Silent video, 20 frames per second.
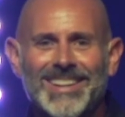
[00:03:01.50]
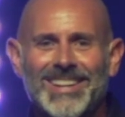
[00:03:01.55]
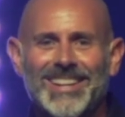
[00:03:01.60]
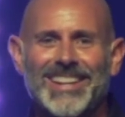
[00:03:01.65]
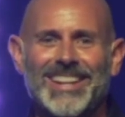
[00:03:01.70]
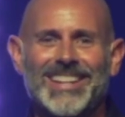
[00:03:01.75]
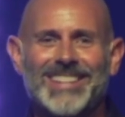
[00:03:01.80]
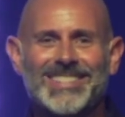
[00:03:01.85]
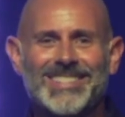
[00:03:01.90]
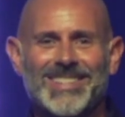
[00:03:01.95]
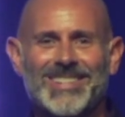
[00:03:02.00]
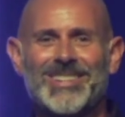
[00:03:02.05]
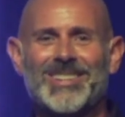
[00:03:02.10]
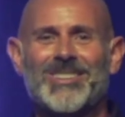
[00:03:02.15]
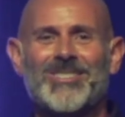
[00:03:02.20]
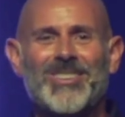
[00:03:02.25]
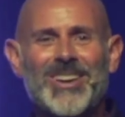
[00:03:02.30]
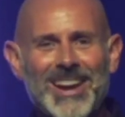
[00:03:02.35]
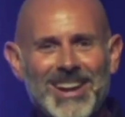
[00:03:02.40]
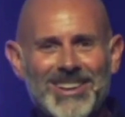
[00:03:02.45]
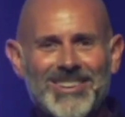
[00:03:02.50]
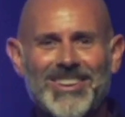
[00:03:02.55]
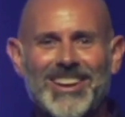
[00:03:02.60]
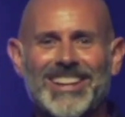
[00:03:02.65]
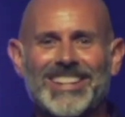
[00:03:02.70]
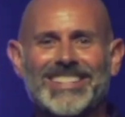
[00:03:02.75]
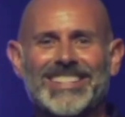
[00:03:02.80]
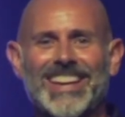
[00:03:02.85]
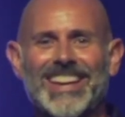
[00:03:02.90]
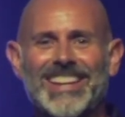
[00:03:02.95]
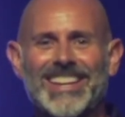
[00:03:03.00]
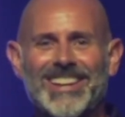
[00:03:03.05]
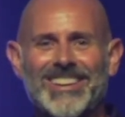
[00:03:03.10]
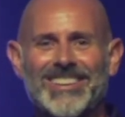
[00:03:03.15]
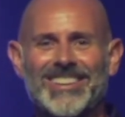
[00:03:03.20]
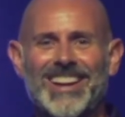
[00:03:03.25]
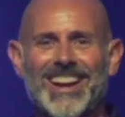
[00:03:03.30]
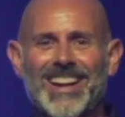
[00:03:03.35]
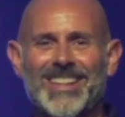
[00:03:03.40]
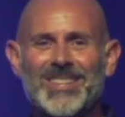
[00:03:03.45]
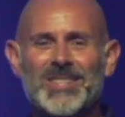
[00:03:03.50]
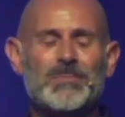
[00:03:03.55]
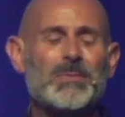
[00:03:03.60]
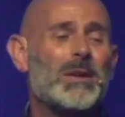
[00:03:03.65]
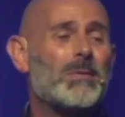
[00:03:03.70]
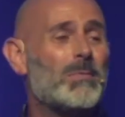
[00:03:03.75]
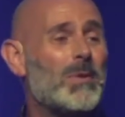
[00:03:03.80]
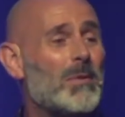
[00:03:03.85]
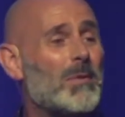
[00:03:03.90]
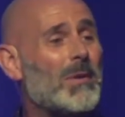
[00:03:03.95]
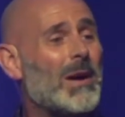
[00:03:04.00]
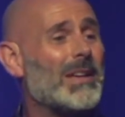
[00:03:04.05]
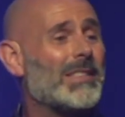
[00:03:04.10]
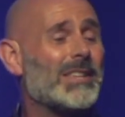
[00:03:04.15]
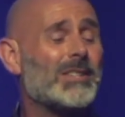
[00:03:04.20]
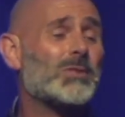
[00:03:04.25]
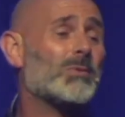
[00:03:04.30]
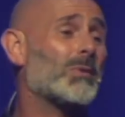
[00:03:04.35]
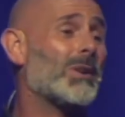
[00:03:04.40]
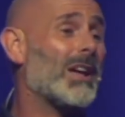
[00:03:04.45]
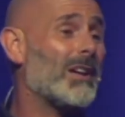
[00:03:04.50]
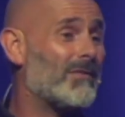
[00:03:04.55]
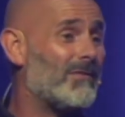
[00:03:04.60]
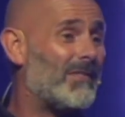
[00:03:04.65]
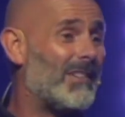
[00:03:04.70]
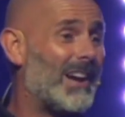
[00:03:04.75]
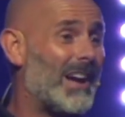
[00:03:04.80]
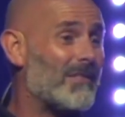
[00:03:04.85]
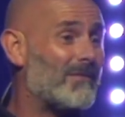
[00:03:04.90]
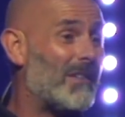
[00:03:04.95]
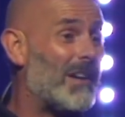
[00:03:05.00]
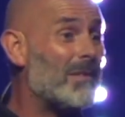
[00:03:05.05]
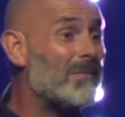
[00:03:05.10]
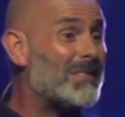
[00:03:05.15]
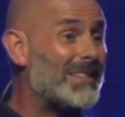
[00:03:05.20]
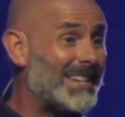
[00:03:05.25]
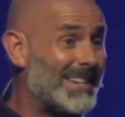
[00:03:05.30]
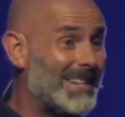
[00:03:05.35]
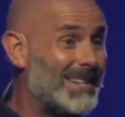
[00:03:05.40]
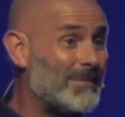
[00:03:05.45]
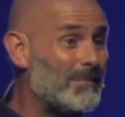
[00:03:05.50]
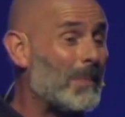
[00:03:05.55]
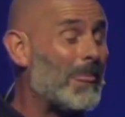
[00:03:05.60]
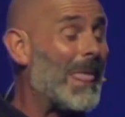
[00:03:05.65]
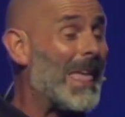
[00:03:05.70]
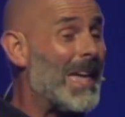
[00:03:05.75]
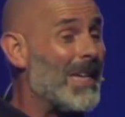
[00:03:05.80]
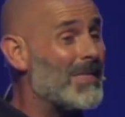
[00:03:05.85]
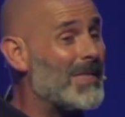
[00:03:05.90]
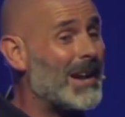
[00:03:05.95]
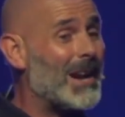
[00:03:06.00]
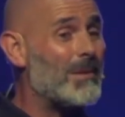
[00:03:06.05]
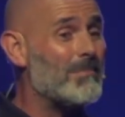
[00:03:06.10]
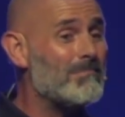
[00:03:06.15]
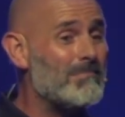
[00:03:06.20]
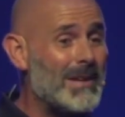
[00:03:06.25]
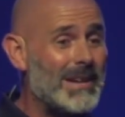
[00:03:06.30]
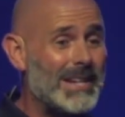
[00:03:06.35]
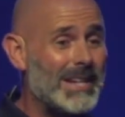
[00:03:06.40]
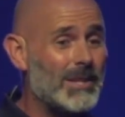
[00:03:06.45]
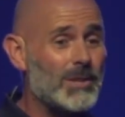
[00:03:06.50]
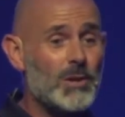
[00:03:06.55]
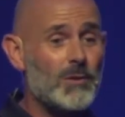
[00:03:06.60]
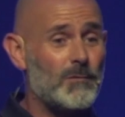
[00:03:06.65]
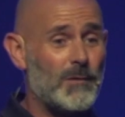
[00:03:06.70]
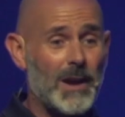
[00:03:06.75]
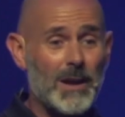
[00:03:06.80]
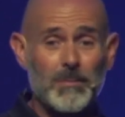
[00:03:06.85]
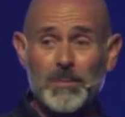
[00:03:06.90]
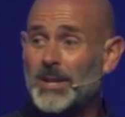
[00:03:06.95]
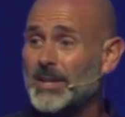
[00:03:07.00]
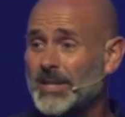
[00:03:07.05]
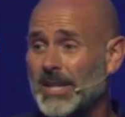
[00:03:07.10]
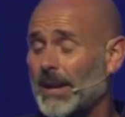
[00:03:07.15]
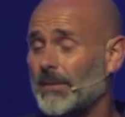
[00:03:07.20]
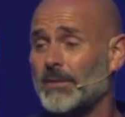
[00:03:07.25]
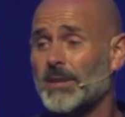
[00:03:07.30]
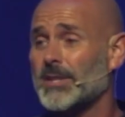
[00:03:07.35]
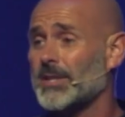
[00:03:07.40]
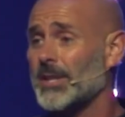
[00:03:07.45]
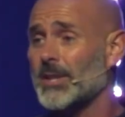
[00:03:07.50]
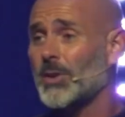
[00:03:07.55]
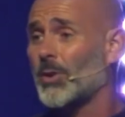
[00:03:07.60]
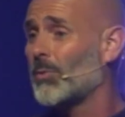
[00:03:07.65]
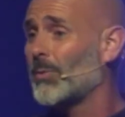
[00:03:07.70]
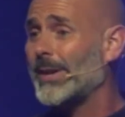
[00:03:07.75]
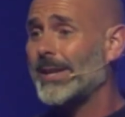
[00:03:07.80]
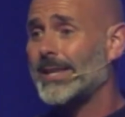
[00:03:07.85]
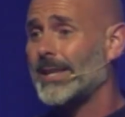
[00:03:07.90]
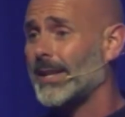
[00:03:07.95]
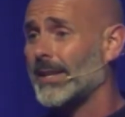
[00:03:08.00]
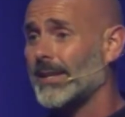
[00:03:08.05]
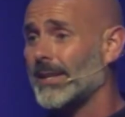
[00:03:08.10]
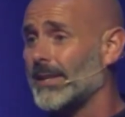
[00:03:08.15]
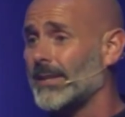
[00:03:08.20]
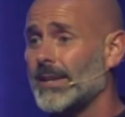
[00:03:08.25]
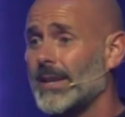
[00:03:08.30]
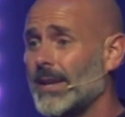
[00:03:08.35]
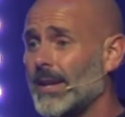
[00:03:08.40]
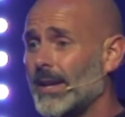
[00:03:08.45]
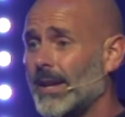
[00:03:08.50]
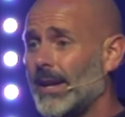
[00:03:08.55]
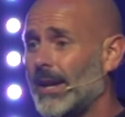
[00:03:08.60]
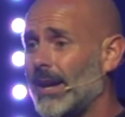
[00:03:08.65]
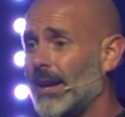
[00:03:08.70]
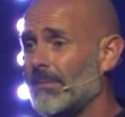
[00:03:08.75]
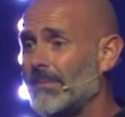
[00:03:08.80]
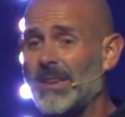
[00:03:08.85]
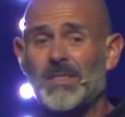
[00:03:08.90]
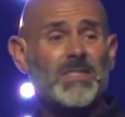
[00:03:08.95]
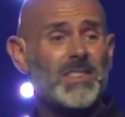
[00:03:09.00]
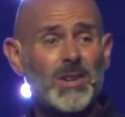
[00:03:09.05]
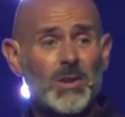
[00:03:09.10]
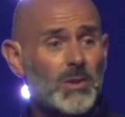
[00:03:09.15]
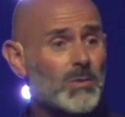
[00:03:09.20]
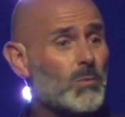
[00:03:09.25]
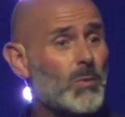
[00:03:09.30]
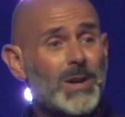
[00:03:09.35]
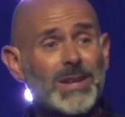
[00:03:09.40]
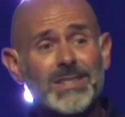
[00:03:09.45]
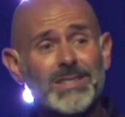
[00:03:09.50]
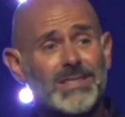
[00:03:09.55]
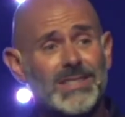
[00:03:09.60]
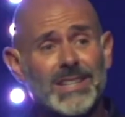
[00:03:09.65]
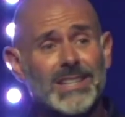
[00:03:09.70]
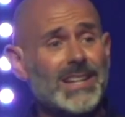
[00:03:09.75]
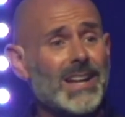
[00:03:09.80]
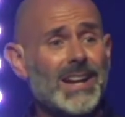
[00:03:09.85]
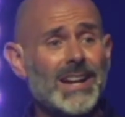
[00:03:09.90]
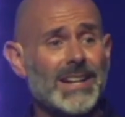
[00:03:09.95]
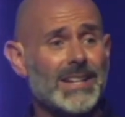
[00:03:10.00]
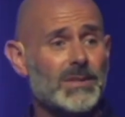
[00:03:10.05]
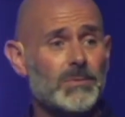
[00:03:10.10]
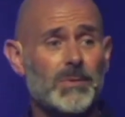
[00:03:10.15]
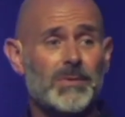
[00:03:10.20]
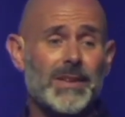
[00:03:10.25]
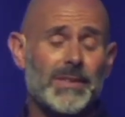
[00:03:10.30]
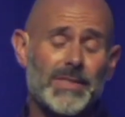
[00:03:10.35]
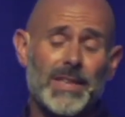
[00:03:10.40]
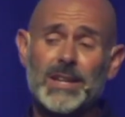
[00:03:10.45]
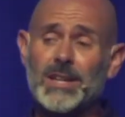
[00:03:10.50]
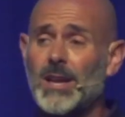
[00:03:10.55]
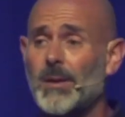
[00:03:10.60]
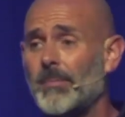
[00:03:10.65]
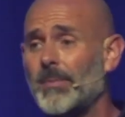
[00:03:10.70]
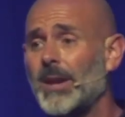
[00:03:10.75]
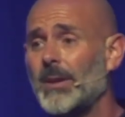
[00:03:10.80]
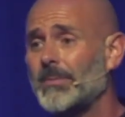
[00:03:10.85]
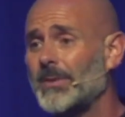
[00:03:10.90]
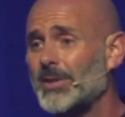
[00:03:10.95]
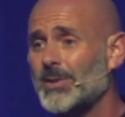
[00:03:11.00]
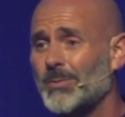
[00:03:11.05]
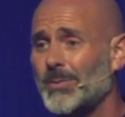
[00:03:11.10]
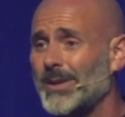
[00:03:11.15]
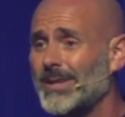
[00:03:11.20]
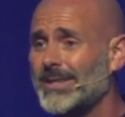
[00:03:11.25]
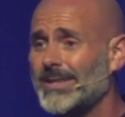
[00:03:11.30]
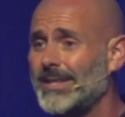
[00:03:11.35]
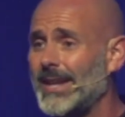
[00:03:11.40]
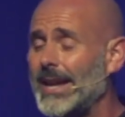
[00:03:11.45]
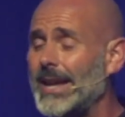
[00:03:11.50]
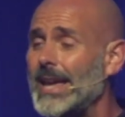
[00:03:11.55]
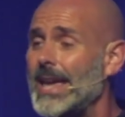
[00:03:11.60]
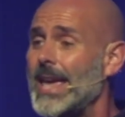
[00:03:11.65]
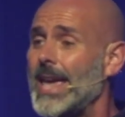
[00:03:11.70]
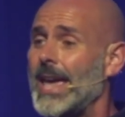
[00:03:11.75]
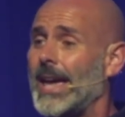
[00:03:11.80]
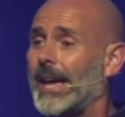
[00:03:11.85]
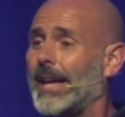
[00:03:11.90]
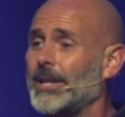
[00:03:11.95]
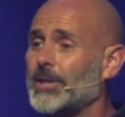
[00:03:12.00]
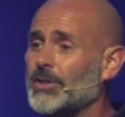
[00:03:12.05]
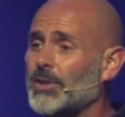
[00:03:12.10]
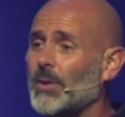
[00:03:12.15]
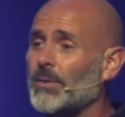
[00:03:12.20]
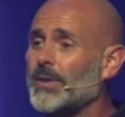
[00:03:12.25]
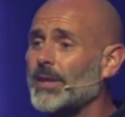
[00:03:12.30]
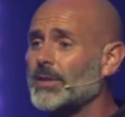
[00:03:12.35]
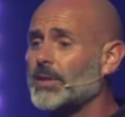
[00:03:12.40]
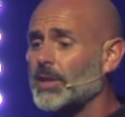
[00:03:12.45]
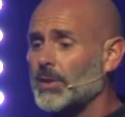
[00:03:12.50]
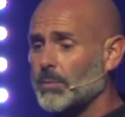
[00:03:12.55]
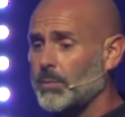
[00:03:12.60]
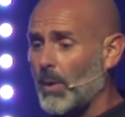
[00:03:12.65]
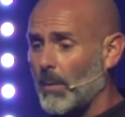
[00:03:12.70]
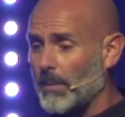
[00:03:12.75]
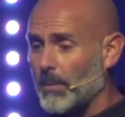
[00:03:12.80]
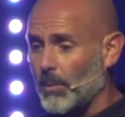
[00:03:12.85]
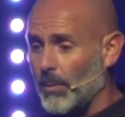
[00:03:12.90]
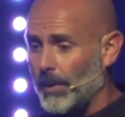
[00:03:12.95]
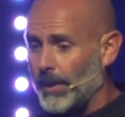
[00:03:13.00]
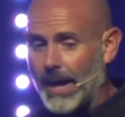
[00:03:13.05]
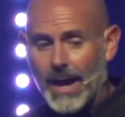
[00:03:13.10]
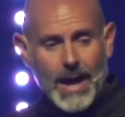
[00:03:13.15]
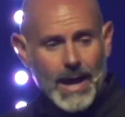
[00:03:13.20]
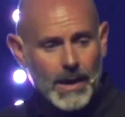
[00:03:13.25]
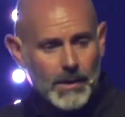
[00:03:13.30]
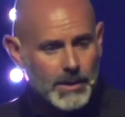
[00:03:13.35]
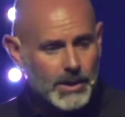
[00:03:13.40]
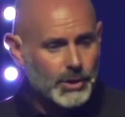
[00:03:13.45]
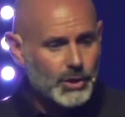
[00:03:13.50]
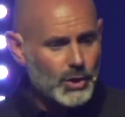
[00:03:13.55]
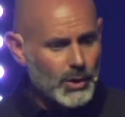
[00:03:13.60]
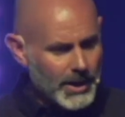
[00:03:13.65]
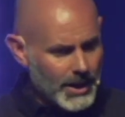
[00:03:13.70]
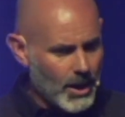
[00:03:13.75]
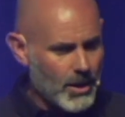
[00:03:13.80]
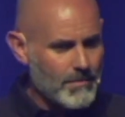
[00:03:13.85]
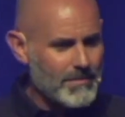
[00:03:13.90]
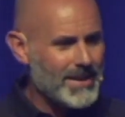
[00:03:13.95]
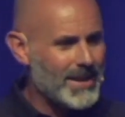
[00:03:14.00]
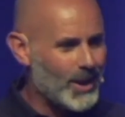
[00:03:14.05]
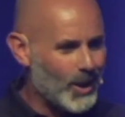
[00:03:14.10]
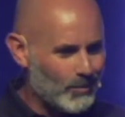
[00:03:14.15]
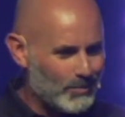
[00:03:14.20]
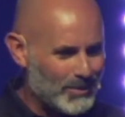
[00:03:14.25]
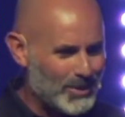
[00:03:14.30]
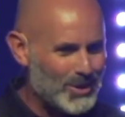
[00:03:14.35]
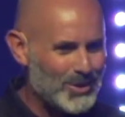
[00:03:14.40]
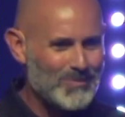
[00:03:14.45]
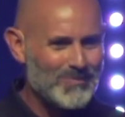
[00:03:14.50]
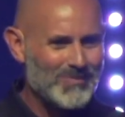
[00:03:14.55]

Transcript: It's a great, great day here at Highlands. But, but this is what I, I'm finding that I'm meeting new families every single weekend. Um, even on Wednesday nights, we've got that coming up this Wednesday. And so, this is what we want. Uh, could you help me help you?